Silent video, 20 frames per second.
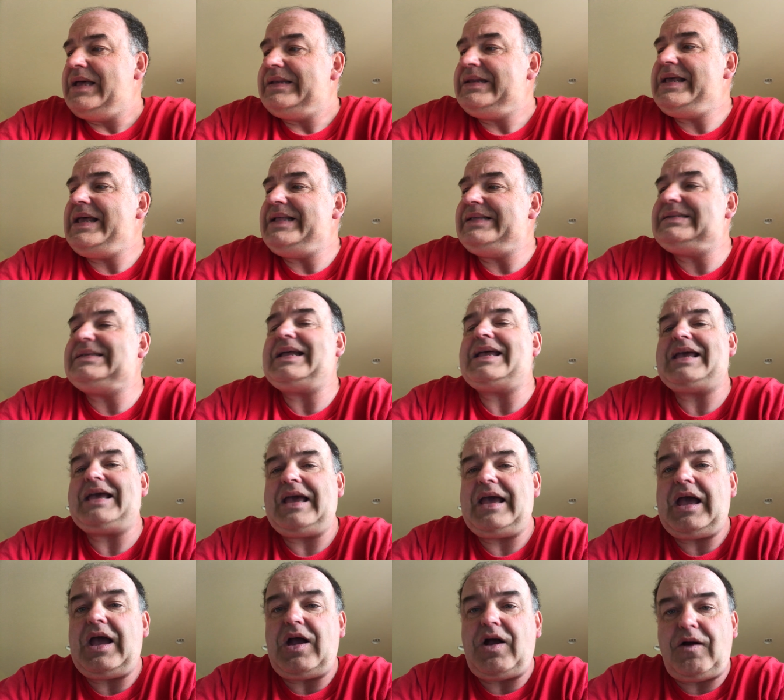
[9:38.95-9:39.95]
needs to
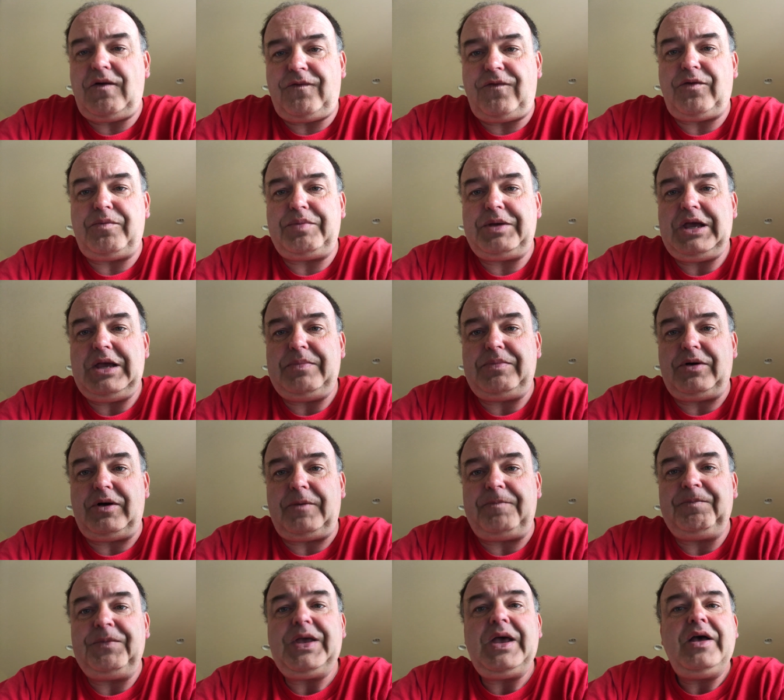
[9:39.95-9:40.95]
care for
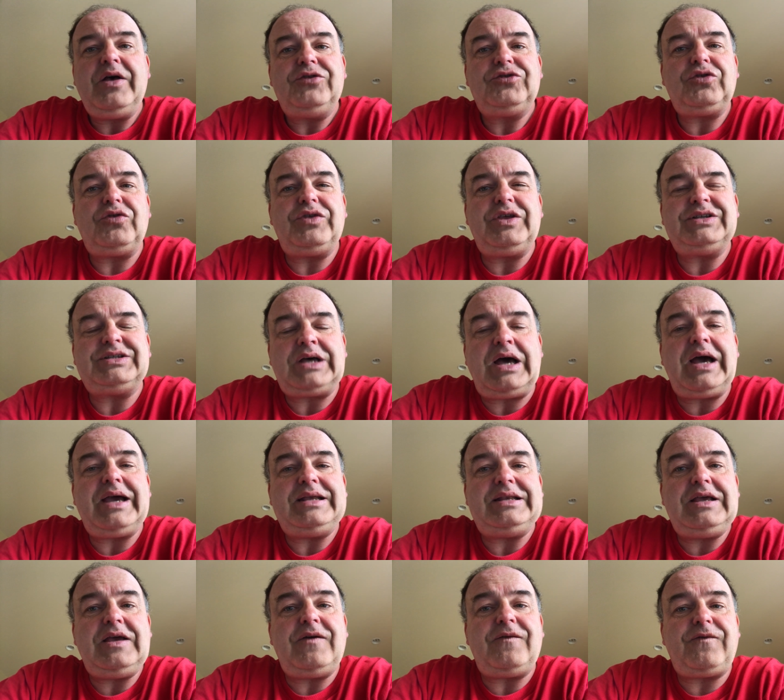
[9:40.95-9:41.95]
people. So this
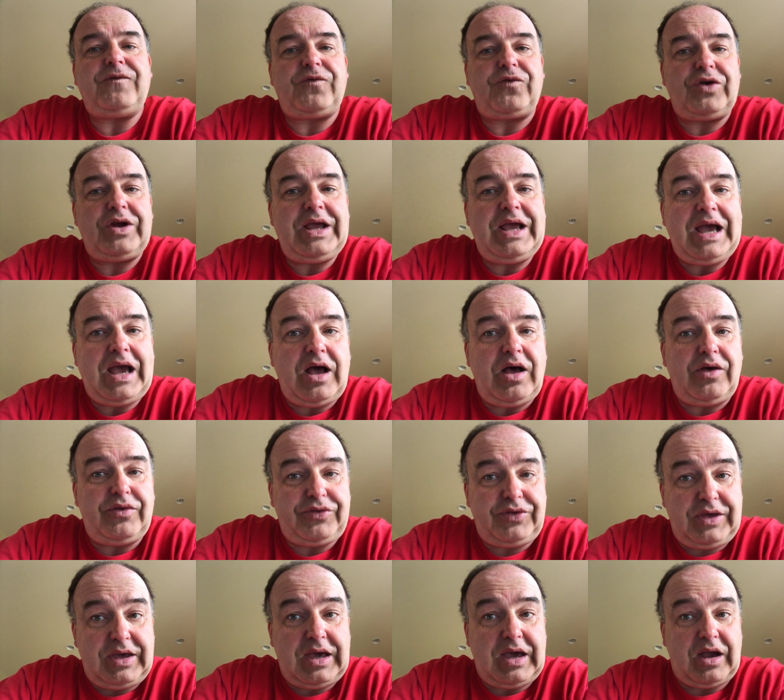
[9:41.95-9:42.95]
idea of free
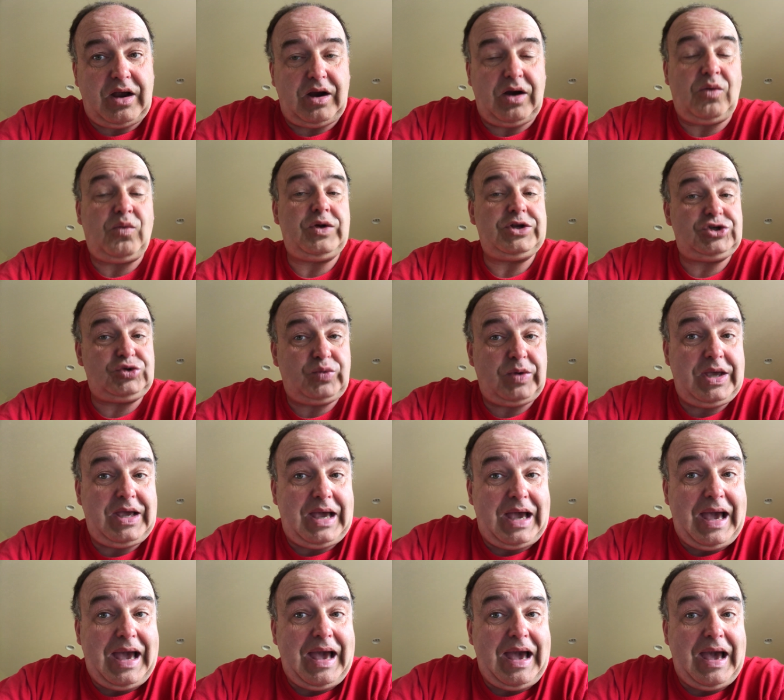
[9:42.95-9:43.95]
health care, which we
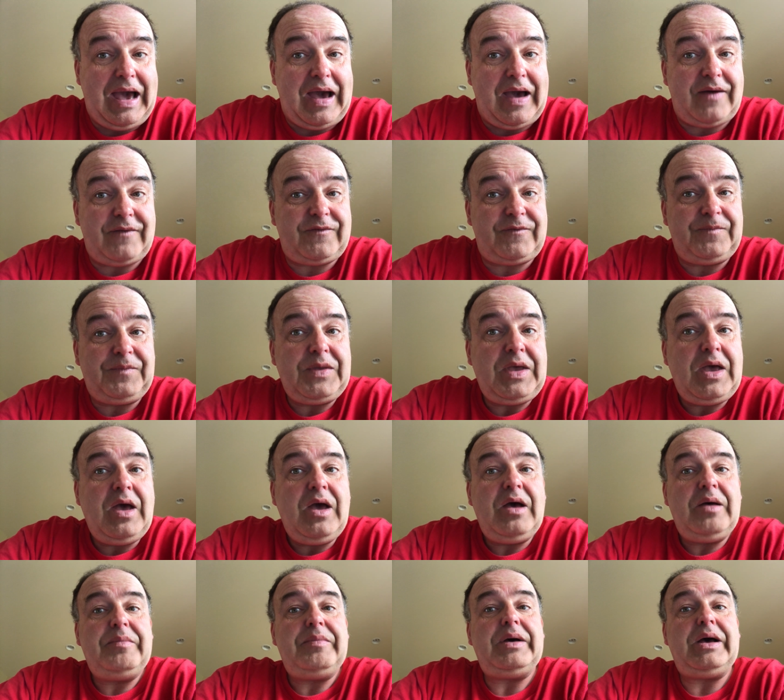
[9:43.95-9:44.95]
have,
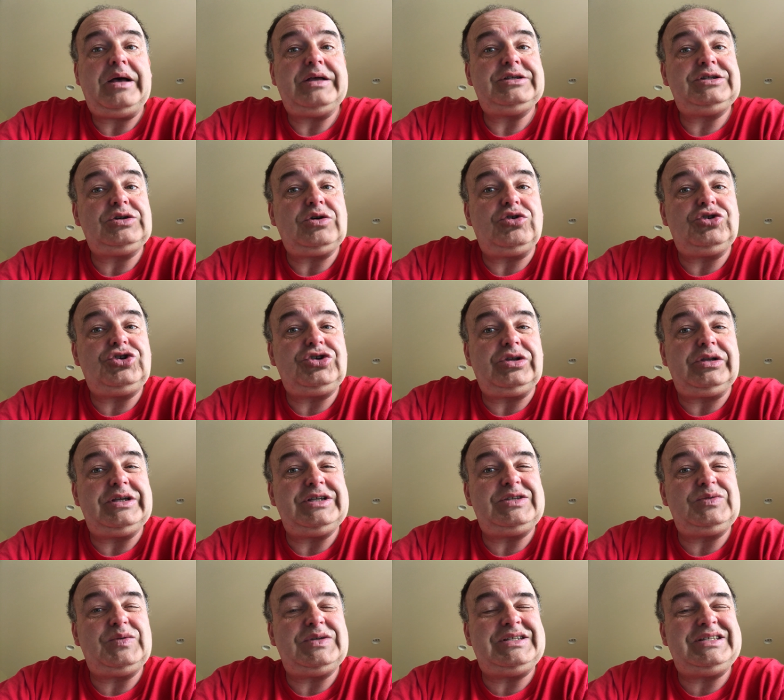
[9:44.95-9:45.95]
uh,
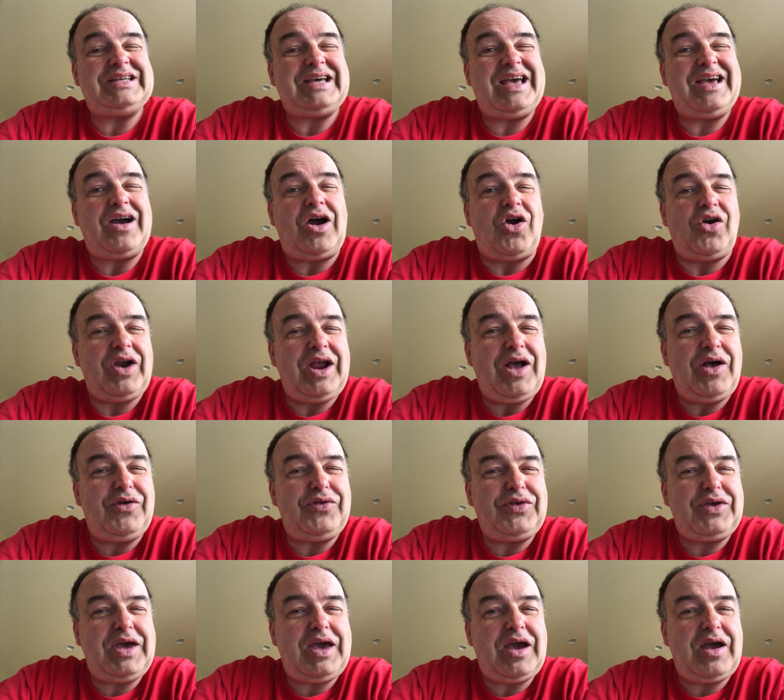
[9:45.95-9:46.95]
socialists would say our
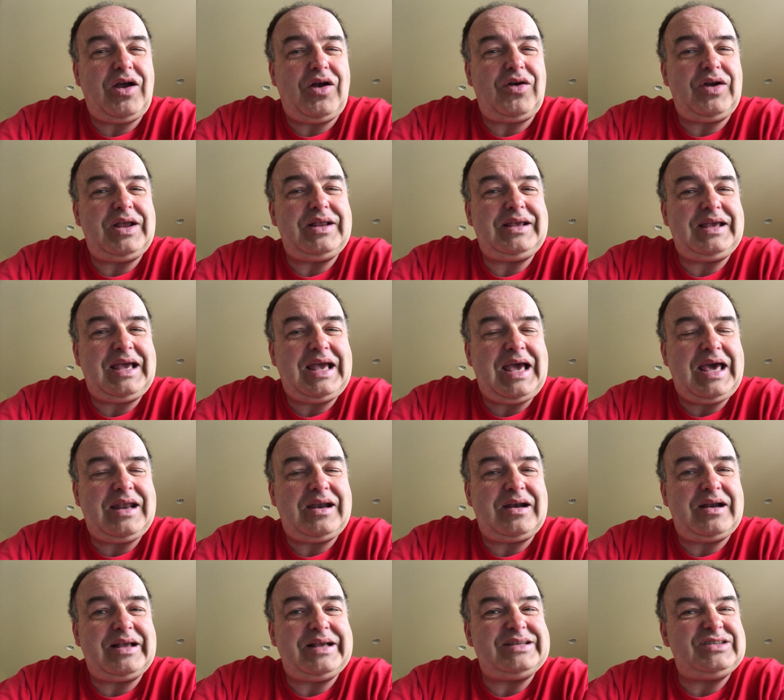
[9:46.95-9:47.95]
health care in
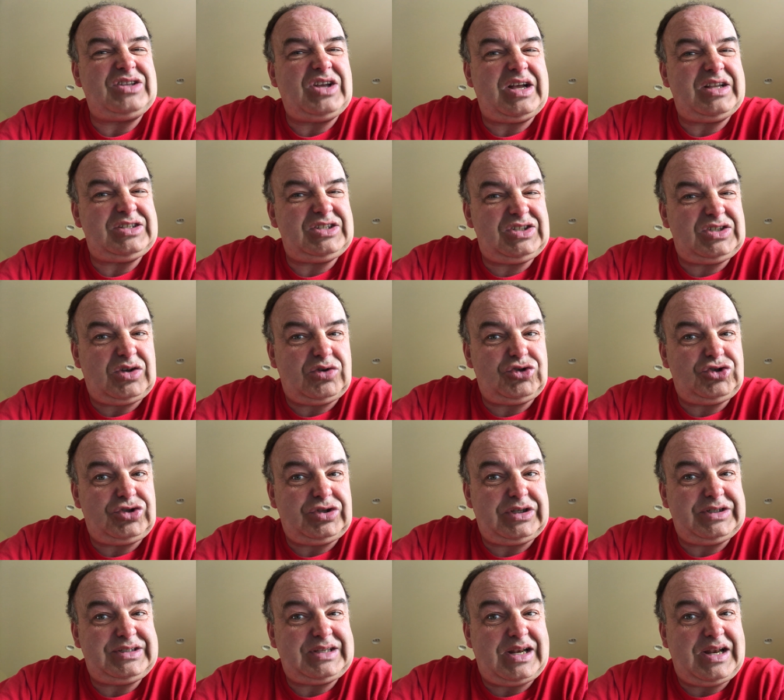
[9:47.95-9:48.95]
Canada is not
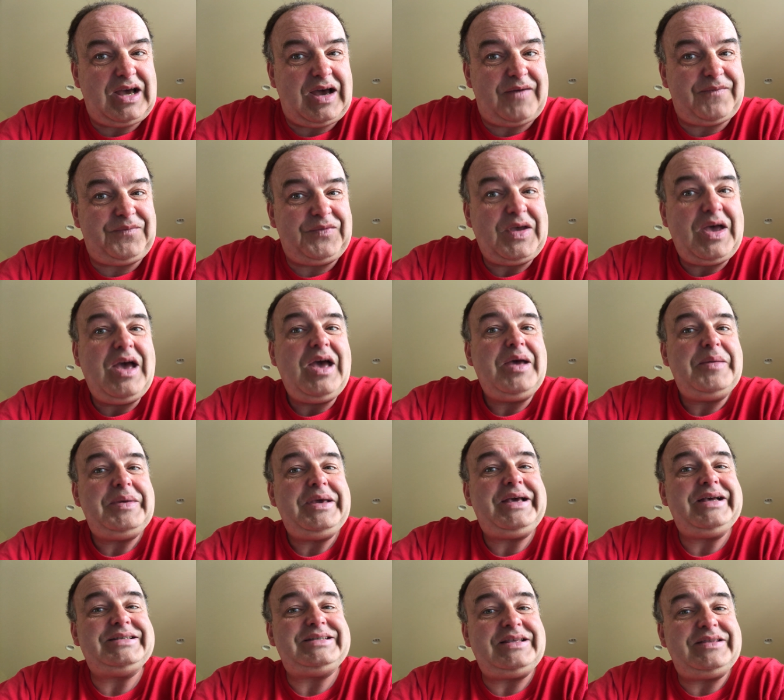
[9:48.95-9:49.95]
socialist enough
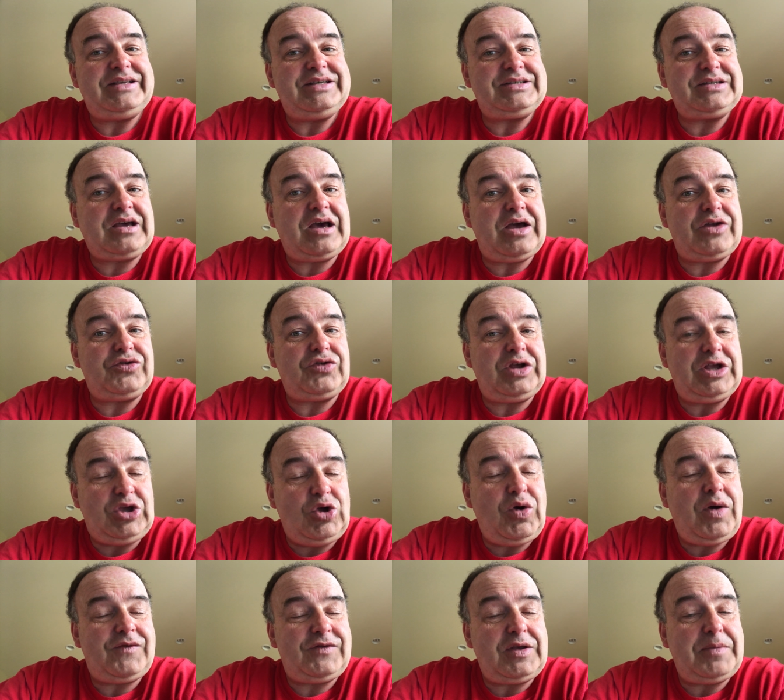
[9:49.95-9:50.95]
because in this country
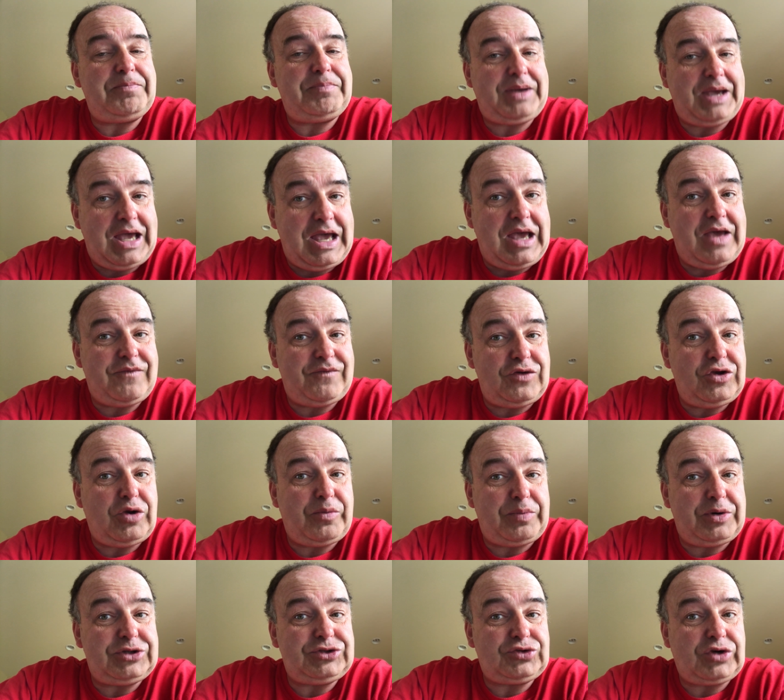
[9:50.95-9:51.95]
you have to pay for your
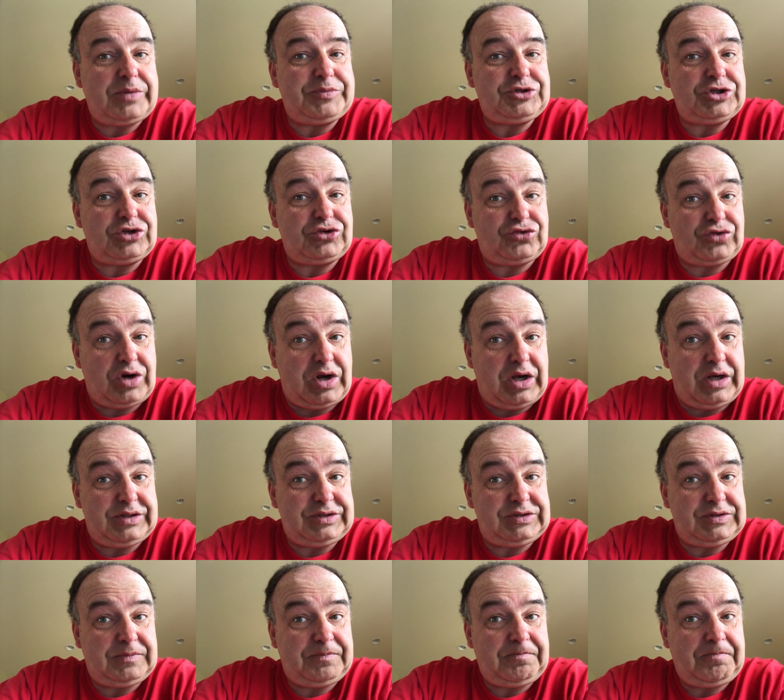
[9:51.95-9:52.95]
prescription
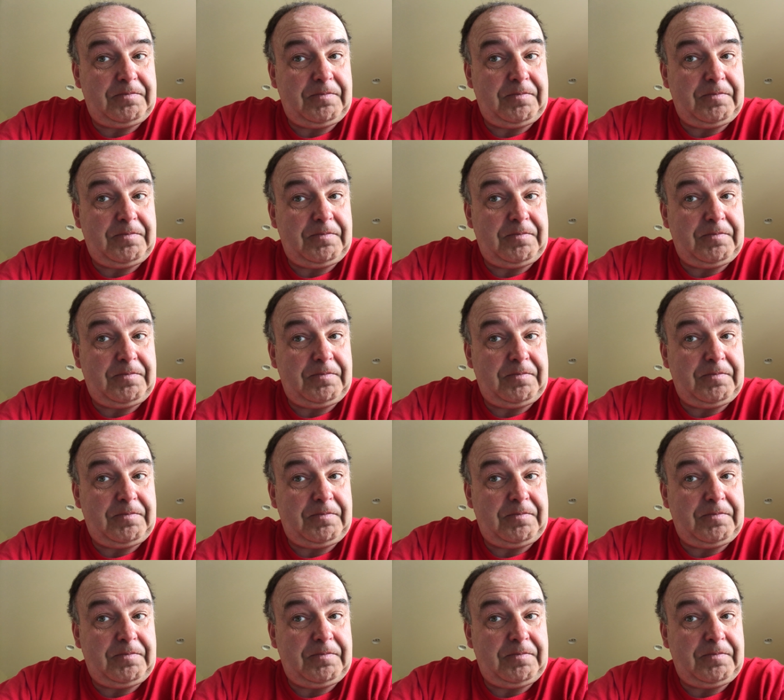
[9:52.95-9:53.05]
drugs.